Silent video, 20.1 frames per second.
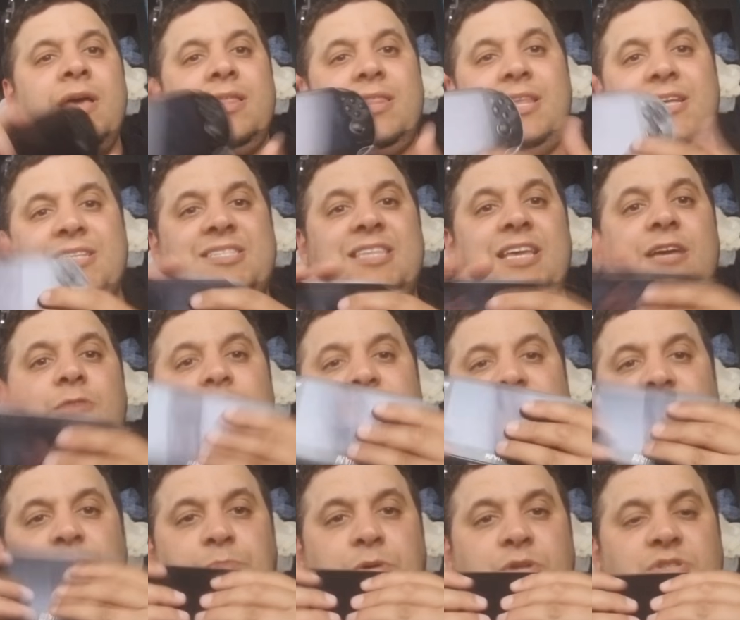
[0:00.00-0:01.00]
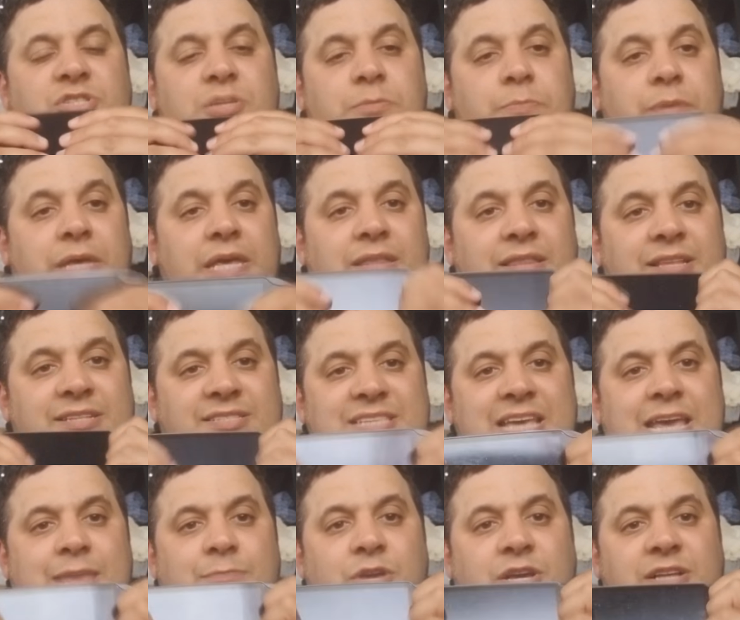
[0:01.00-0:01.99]
This thing was supposed to be the
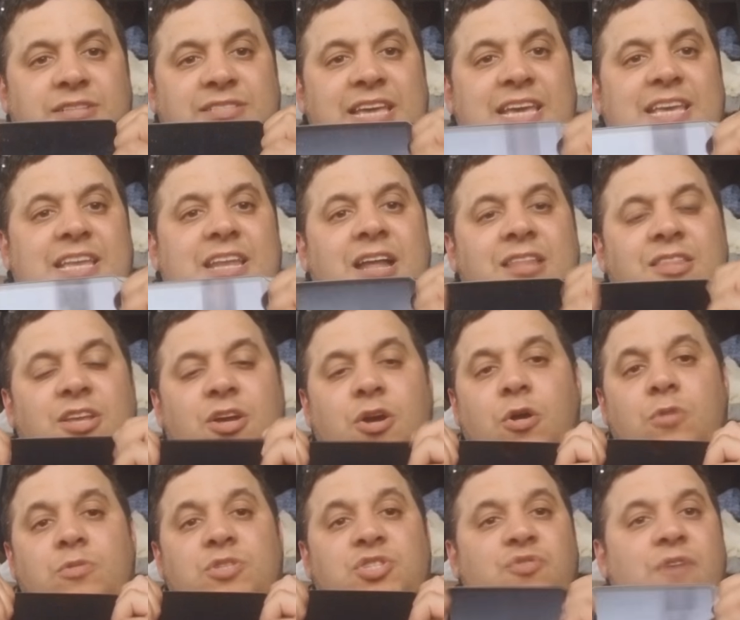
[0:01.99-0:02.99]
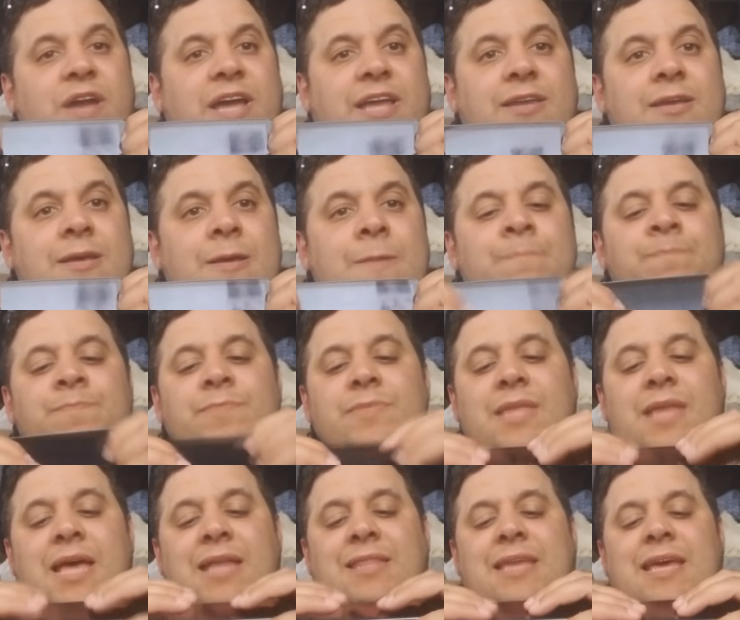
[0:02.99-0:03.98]
same. You could take it on the go. It was great.
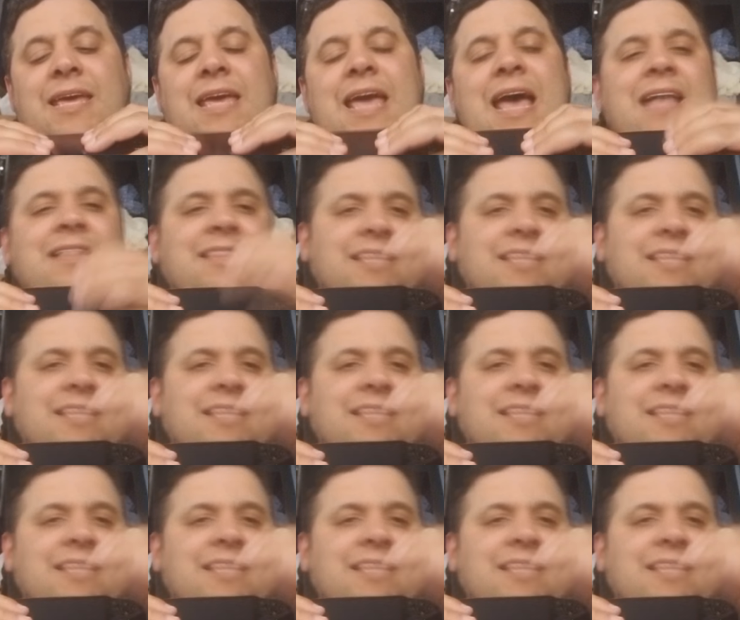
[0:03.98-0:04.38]
Then they had